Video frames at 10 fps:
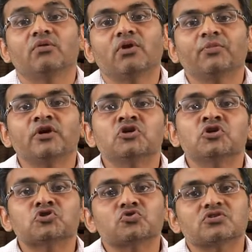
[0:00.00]
developing
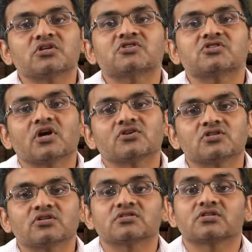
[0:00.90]
social
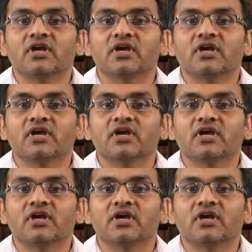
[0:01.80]
structures.